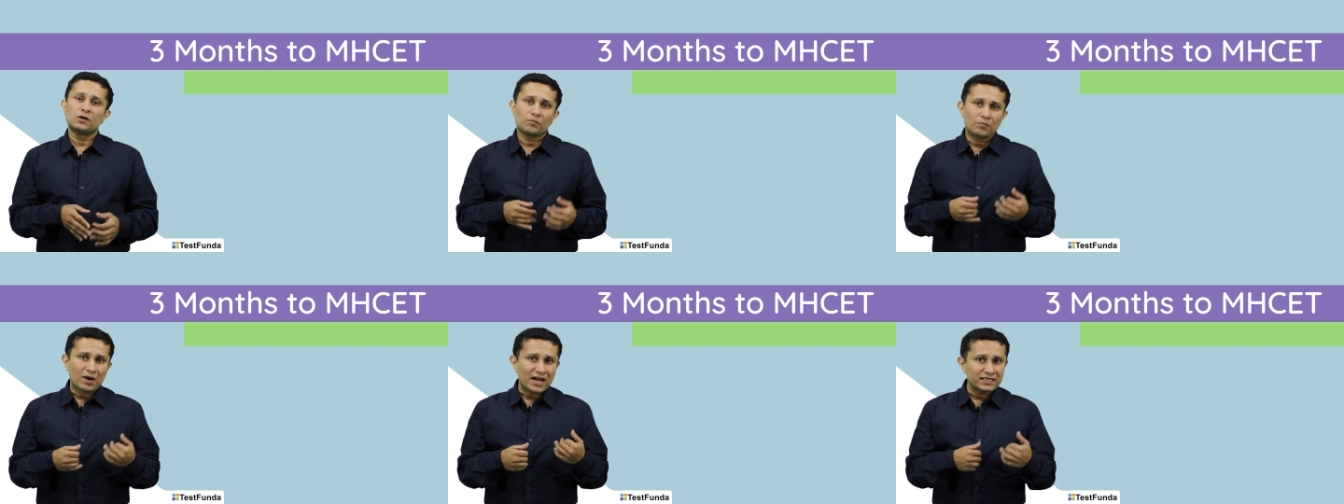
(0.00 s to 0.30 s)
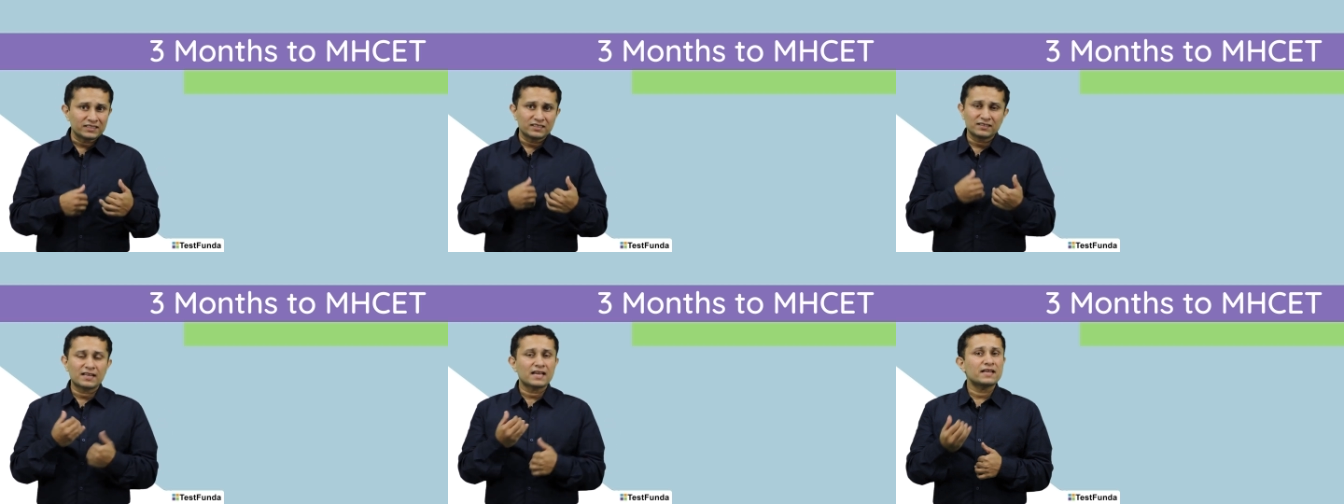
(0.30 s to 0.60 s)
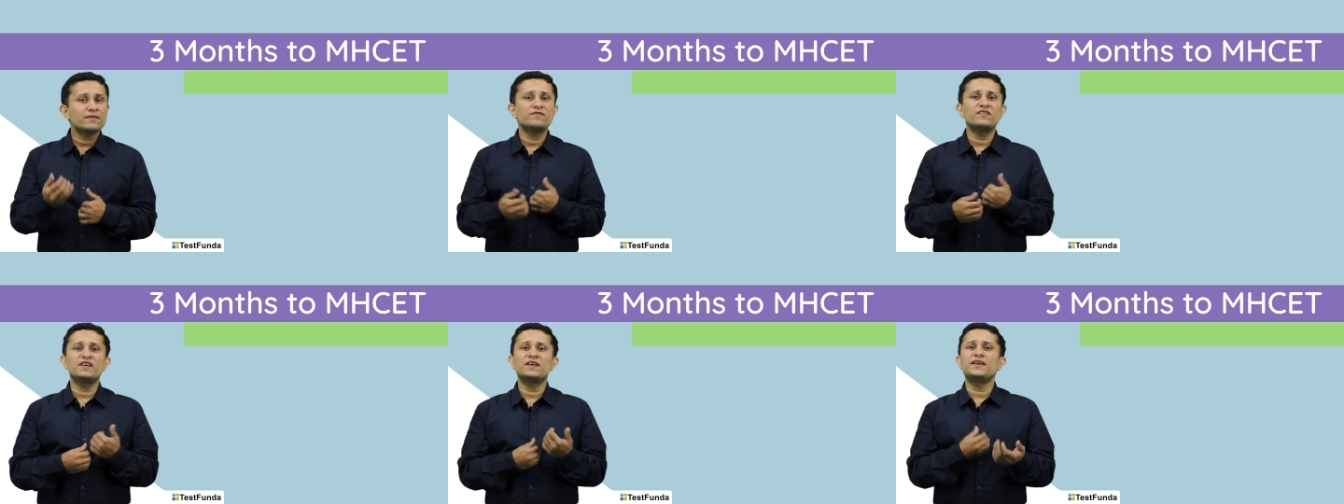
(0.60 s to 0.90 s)
By the
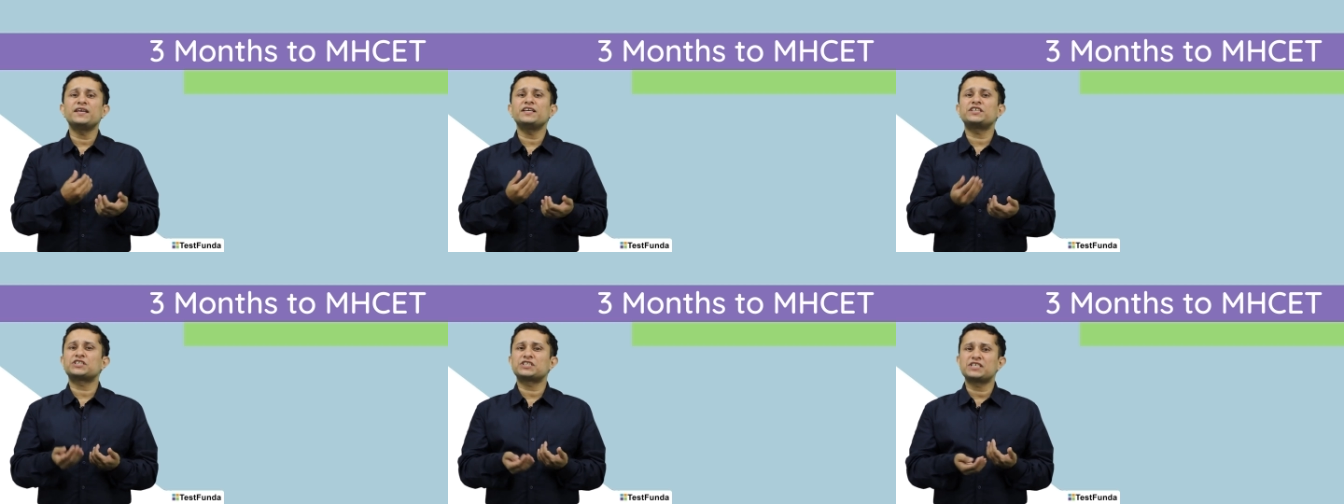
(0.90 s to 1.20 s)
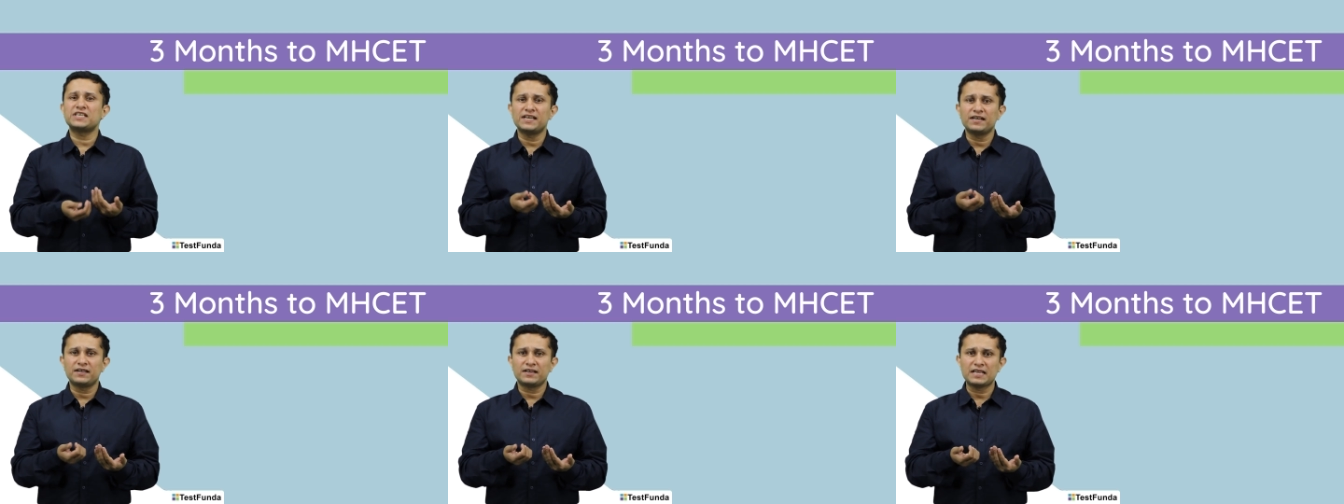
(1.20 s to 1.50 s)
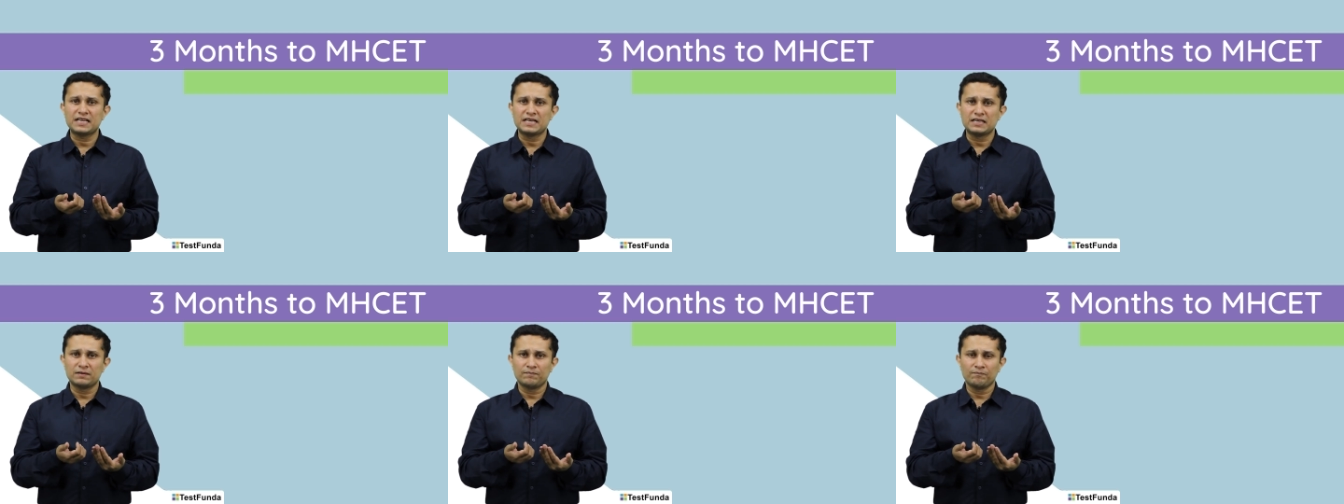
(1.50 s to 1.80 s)
time we reach CET,
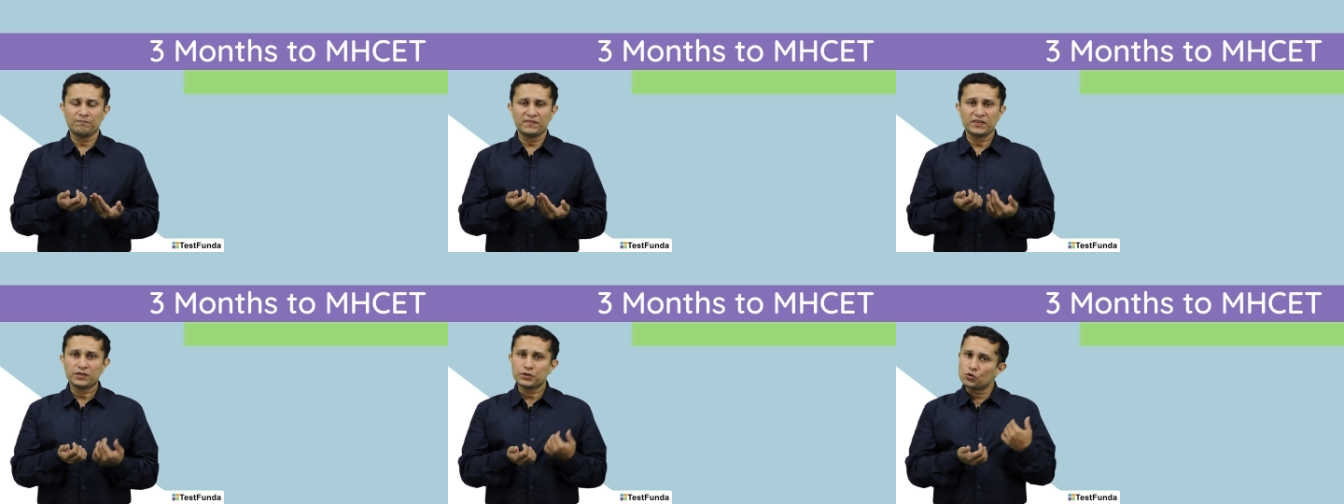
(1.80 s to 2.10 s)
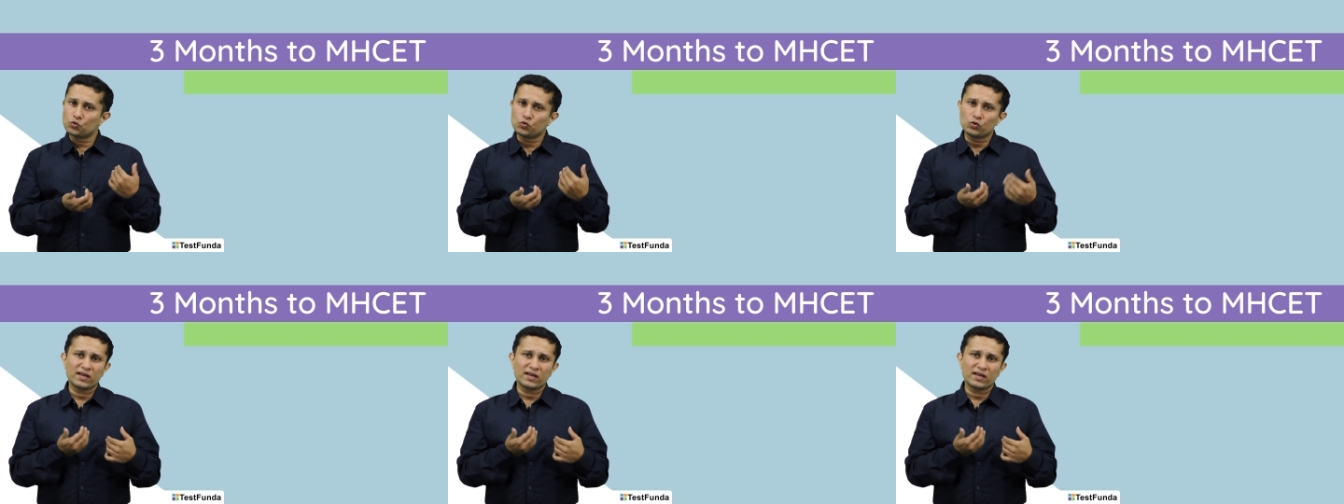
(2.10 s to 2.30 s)
you